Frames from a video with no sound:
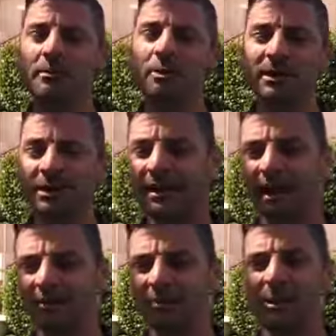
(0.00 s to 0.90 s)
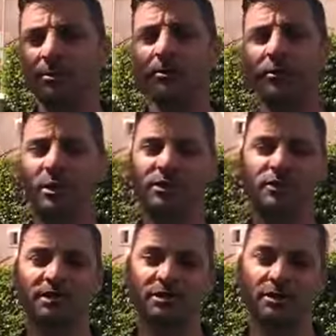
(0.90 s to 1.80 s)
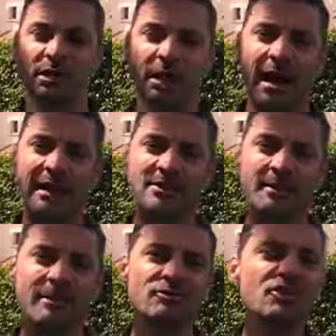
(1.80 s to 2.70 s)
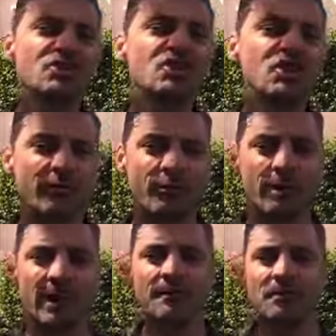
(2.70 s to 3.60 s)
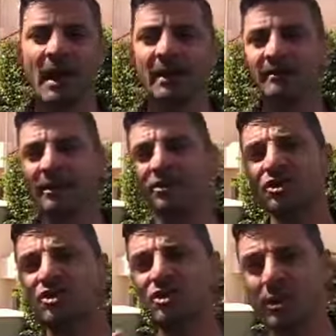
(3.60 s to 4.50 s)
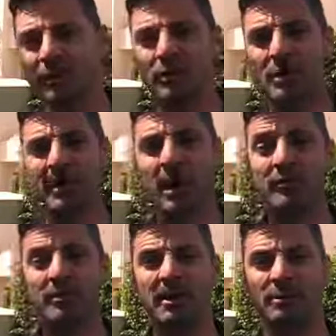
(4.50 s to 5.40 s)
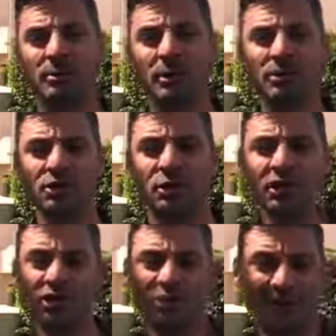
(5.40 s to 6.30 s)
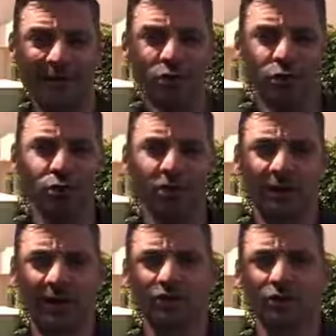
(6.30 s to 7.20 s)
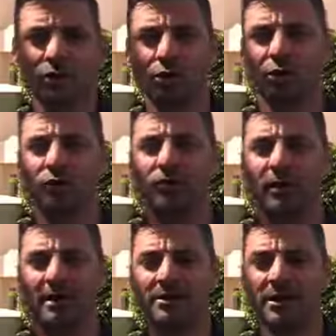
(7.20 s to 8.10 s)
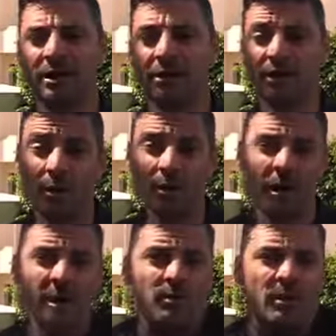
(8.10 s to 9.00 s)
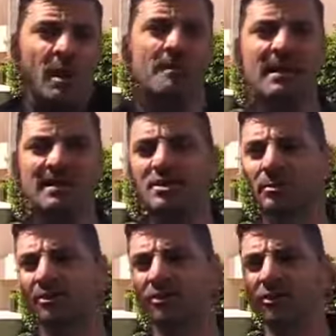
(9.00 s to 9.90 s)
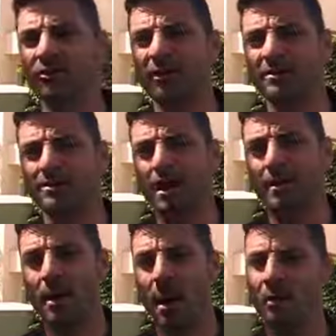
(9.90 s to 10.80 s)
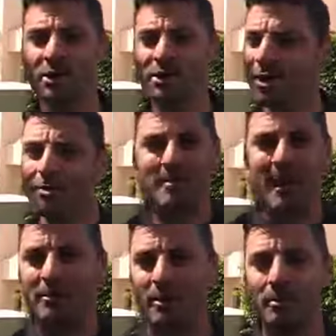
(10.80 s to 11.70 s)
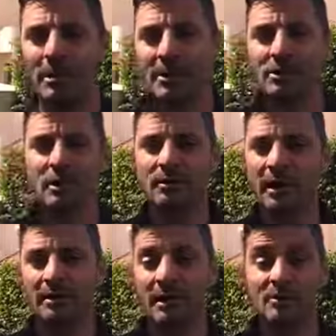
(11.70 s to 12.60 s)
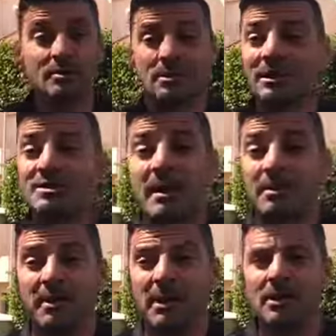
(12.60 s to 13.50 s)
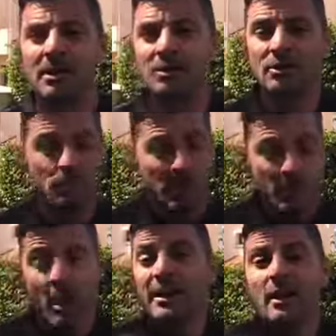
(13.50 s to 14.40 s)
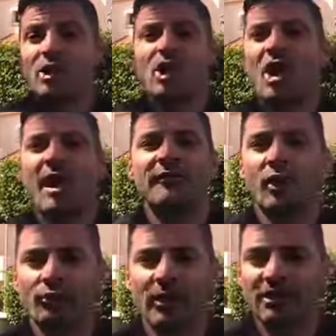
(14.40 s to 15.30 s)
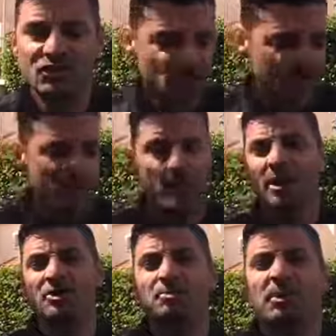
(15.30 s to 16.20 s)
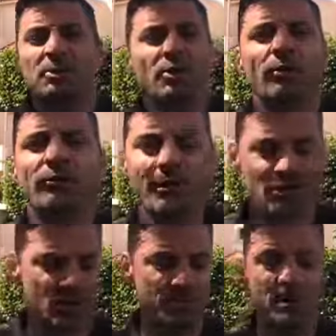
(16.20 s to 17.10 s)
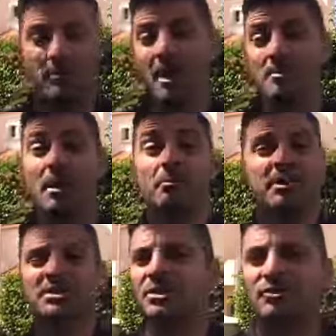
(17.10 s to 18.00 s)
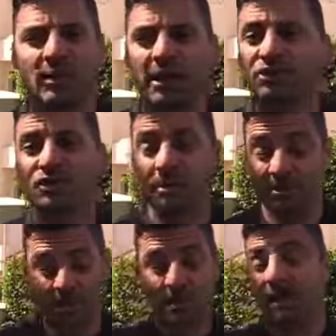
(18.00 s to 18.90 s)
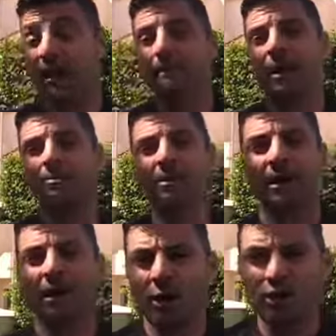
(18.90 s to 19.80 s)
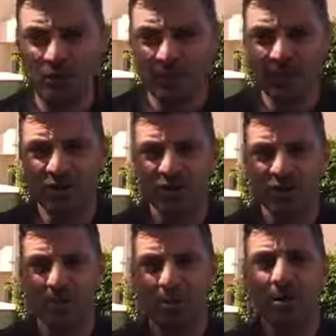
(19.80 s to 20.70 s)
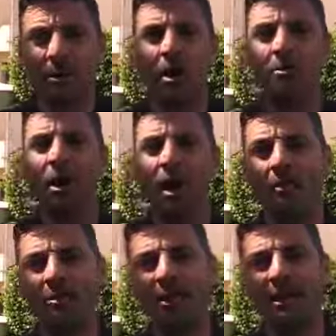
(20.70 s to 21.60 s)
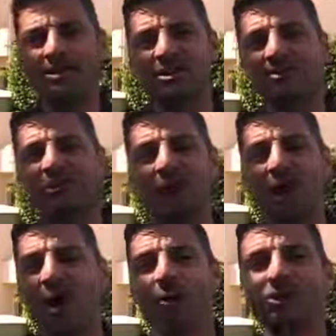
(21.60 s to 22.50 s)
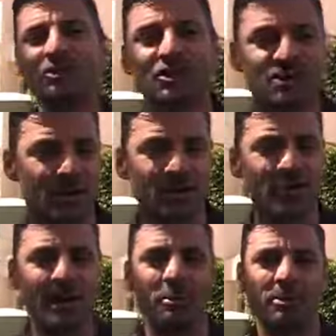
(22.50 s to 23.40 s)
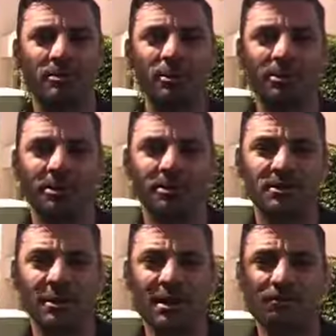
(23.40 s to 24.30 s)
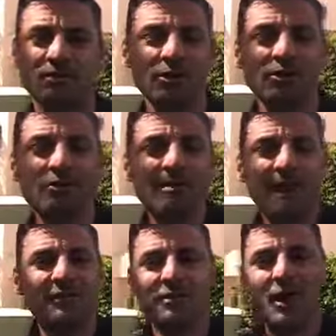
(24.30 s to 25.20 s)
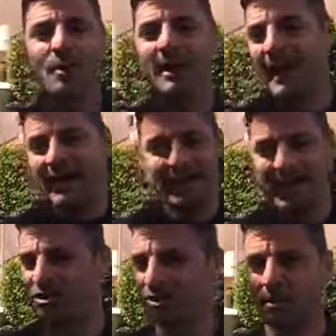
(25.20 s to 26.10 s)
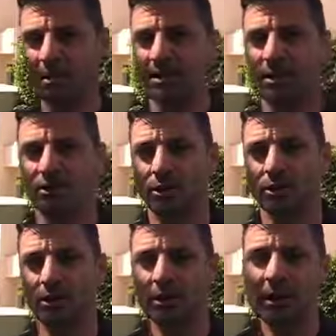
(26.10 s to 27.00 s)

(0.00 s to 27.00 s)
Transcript: But we connect with people through interest, and it's about discovery. And I think discovering about other people, you know, when you have a new connection on a new friend, you know, when I meet someone for the first time, I want to know about them, you know, and this may be, you know, we might go on a lifelong relationship, it might just be pure friendship, it might be a business relationship, it might be a coaching relationship, but it's something that I want to discover about people, because, you know, you never know where that connection may take you.